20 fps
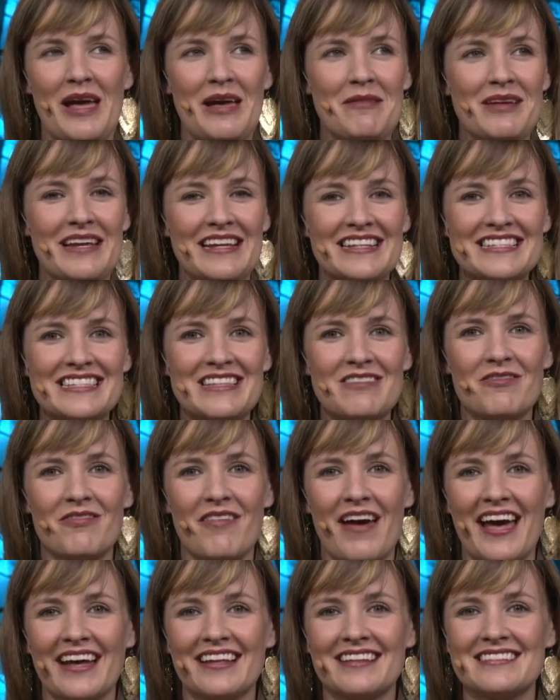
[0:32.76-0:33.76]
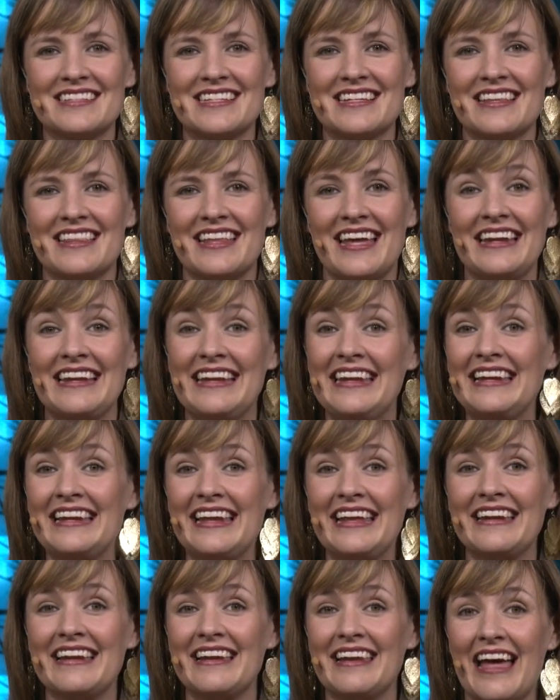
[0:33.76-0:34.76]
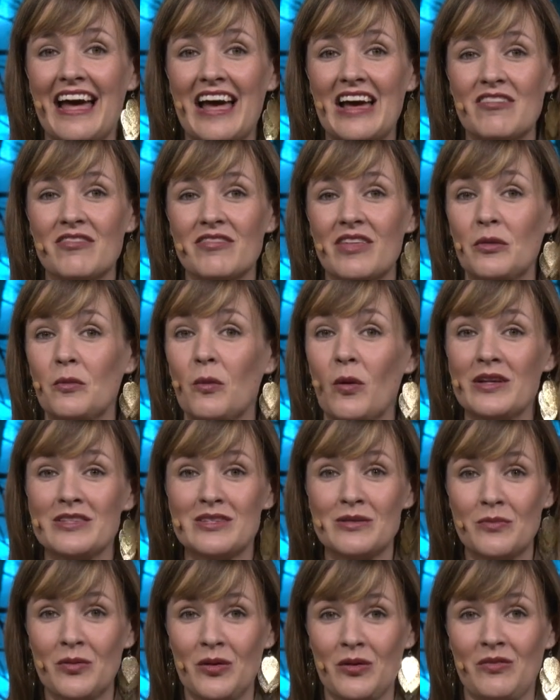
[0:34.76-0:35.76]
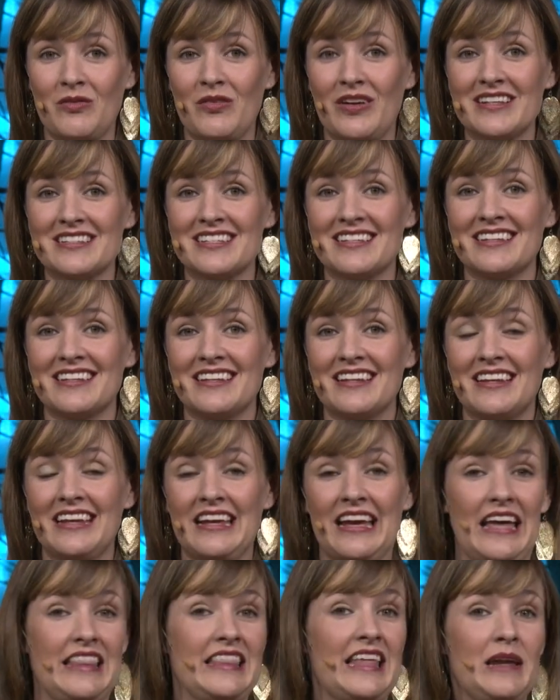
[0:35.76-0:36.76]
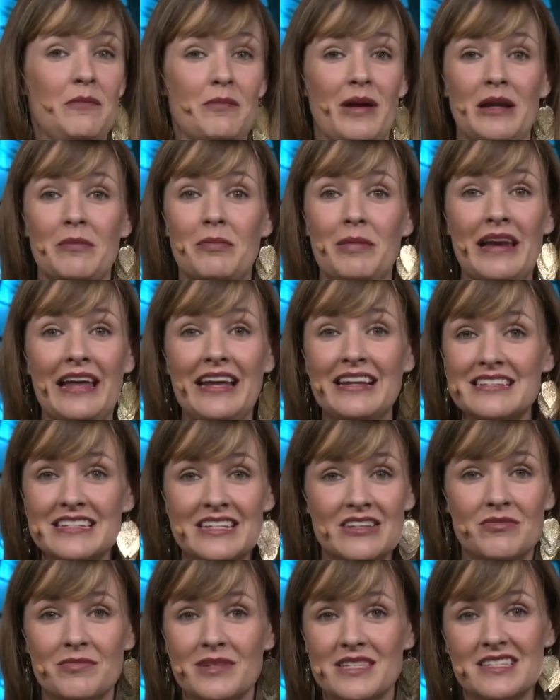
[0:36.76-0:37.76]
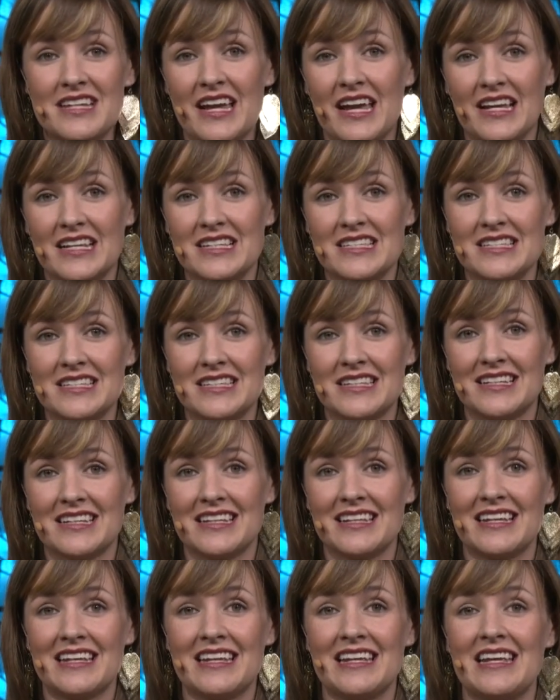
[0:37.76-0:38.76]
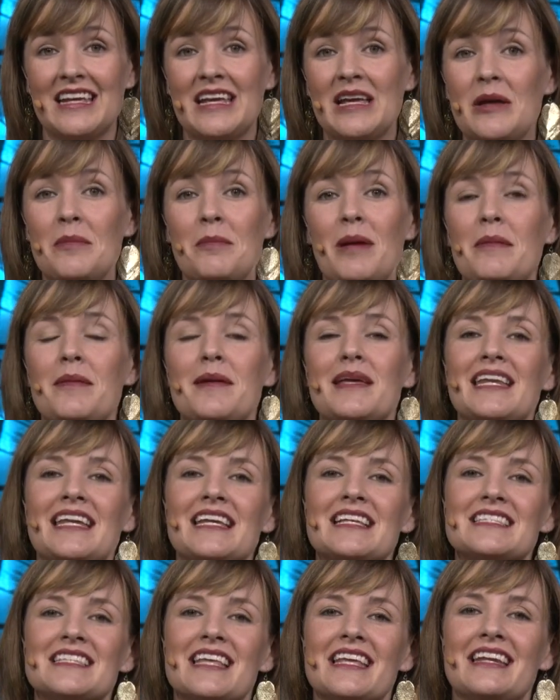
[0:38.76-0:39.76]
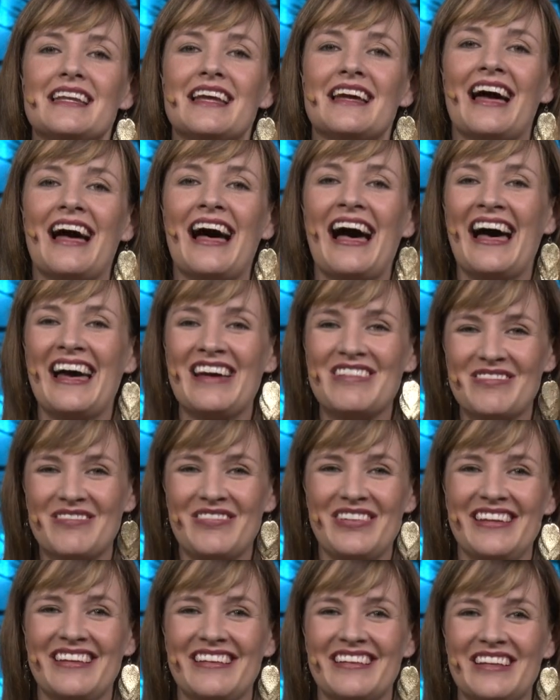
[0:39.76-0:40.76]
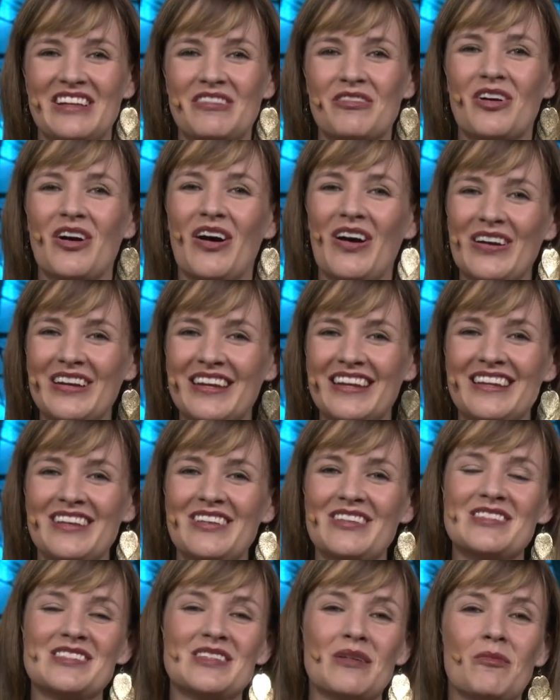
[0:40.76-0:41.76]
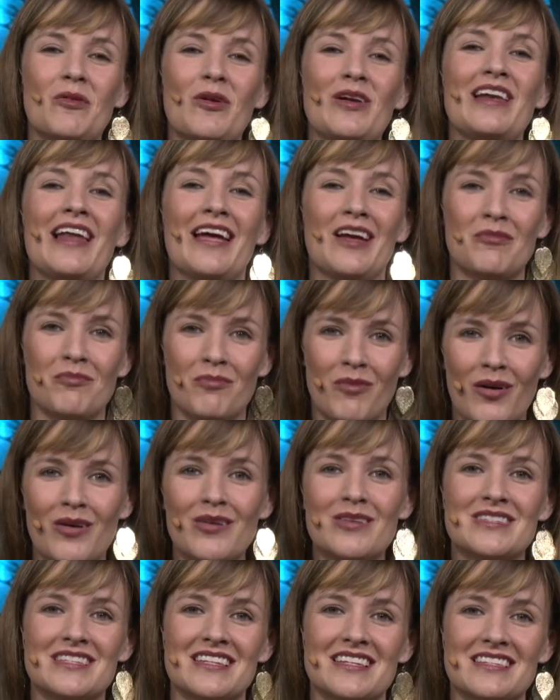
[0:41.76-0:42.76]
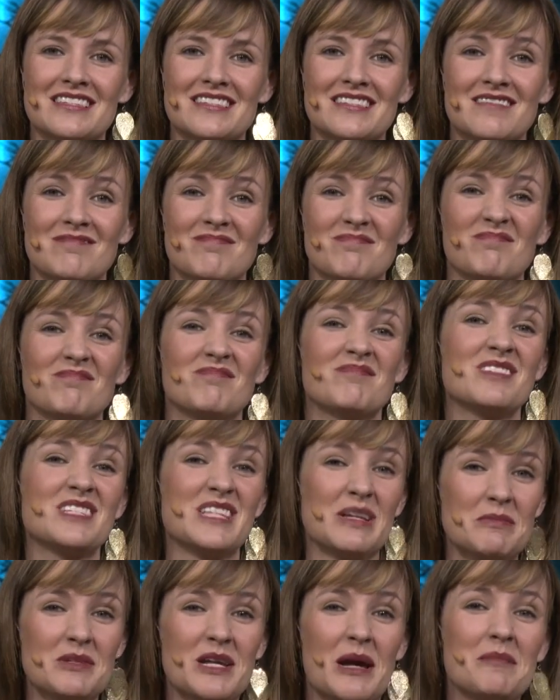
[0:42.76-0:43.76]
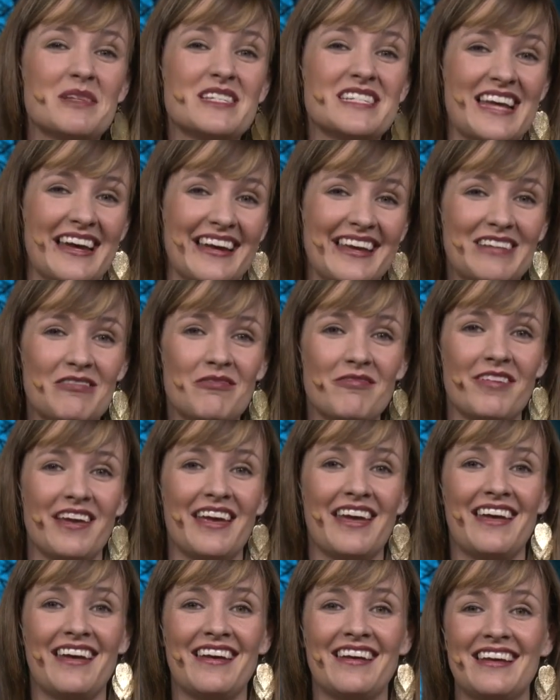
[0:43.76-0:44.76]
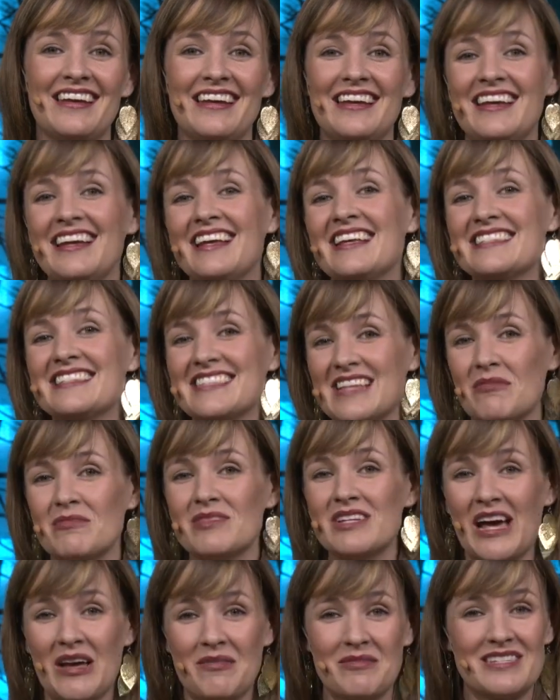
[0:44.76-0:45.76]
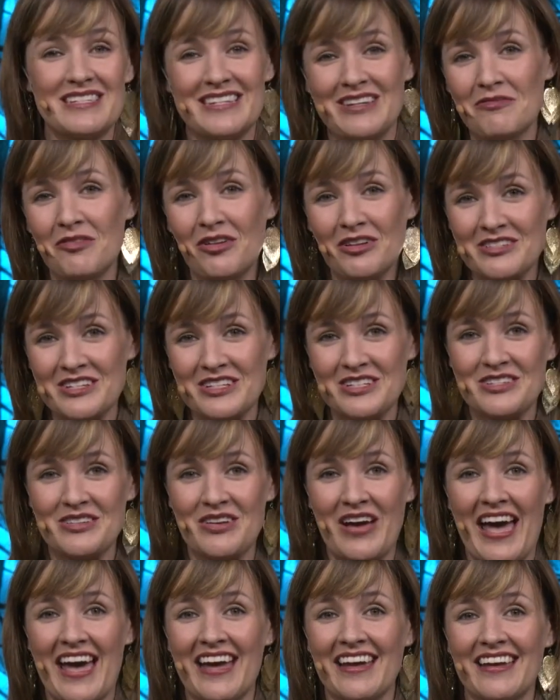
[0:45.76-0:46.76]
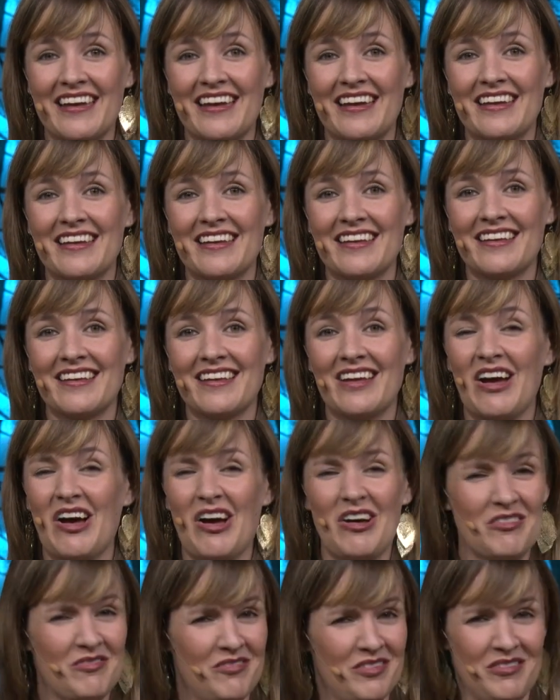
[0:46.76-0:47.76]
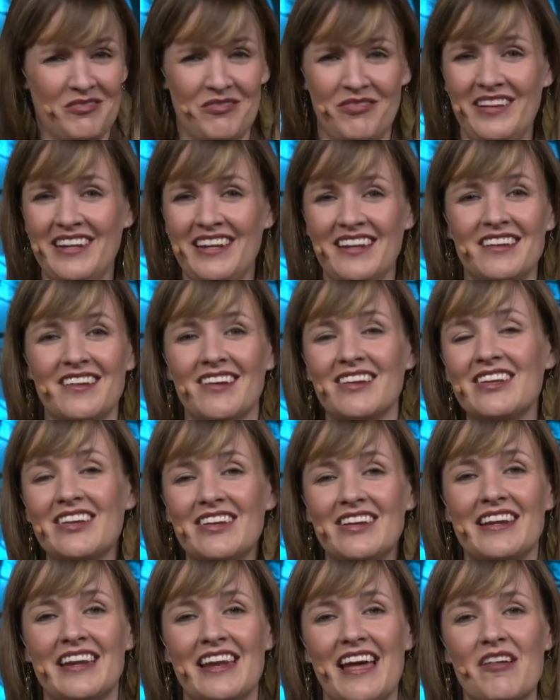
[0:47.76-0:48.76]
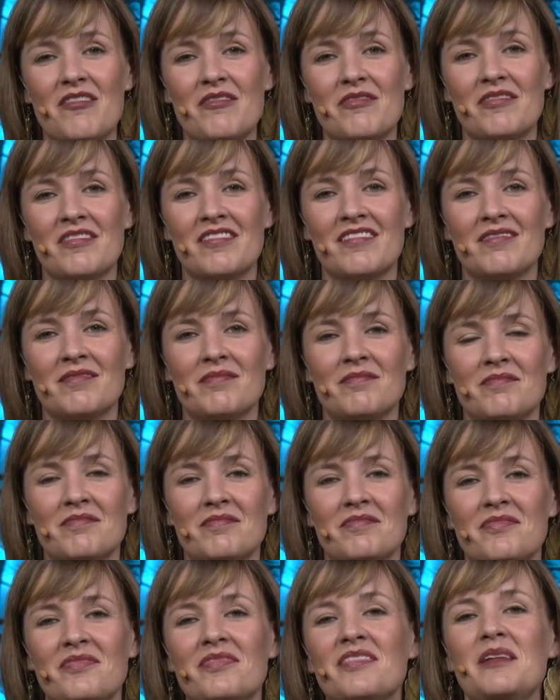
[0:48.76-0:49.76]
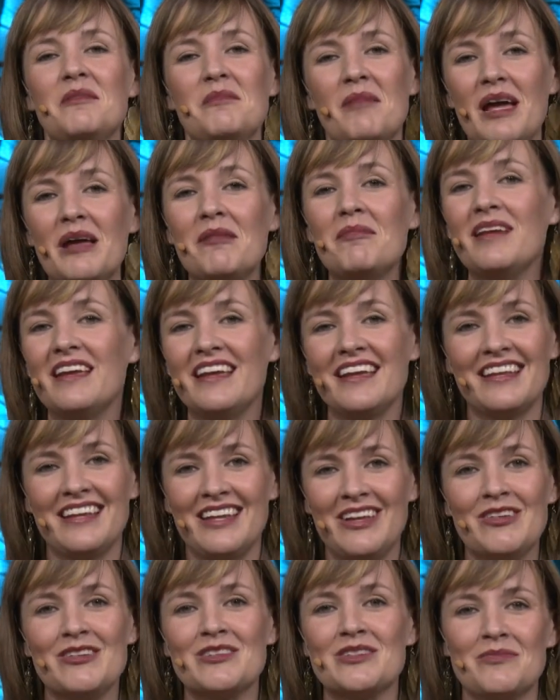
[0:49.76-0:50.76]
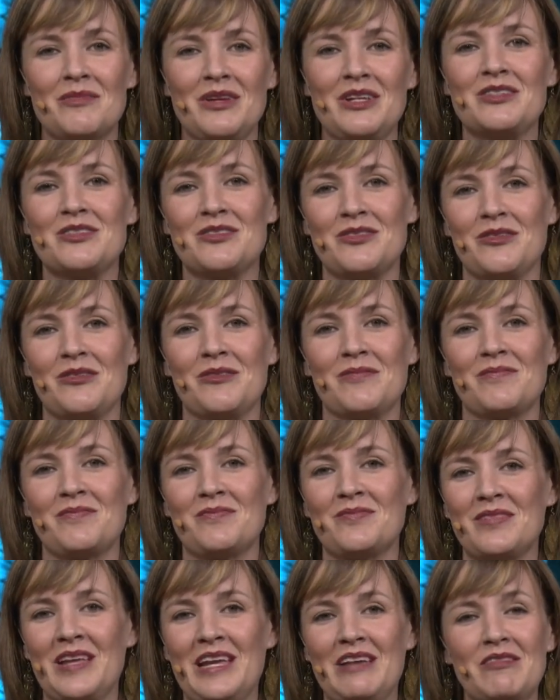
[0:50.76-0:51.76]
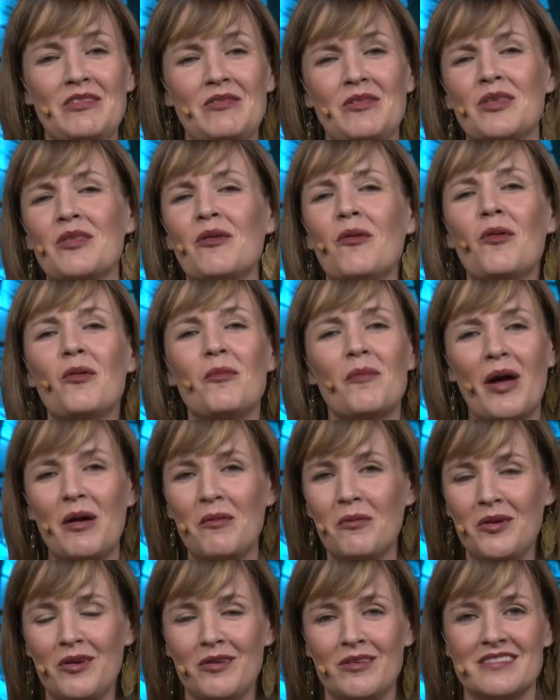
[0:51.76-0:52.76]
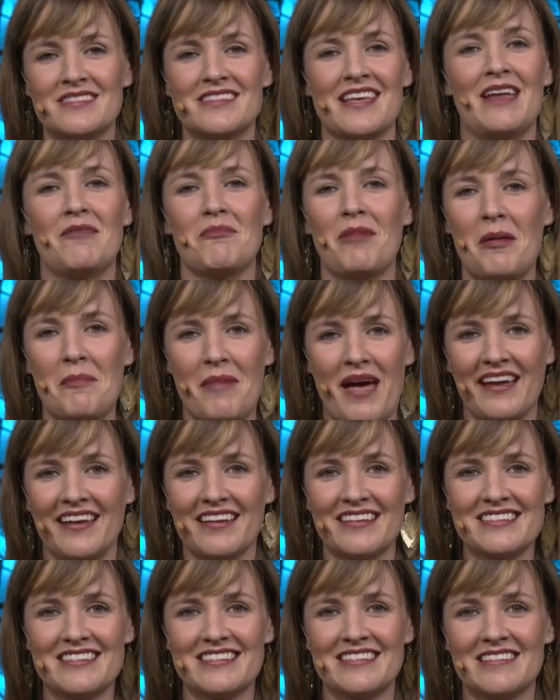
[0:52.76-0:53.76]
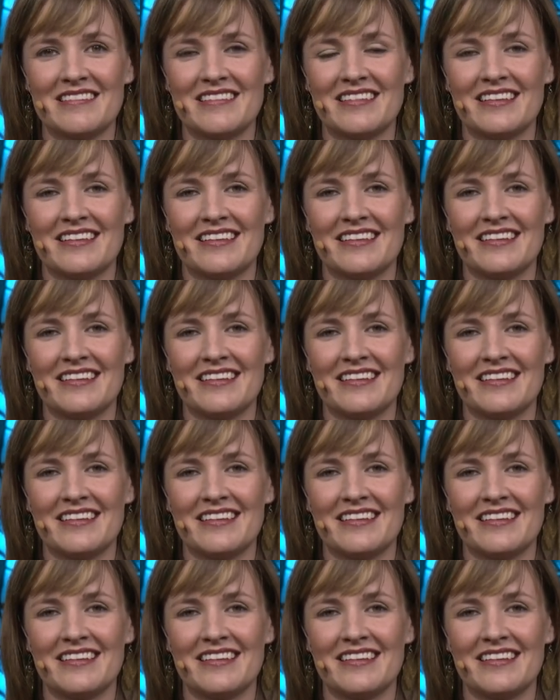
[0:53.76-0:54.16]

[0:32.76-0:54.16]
Maybe it's the fact that he led a life that wasn't perfect and that he made plenty of mistakes. Maybe it is that I feel if God can use someone like Moses, sometimes stuck in fear, sometimes defaulting to anger, often feeling not good enough, then maybe he can use me too, even with all my wounds and my baggage.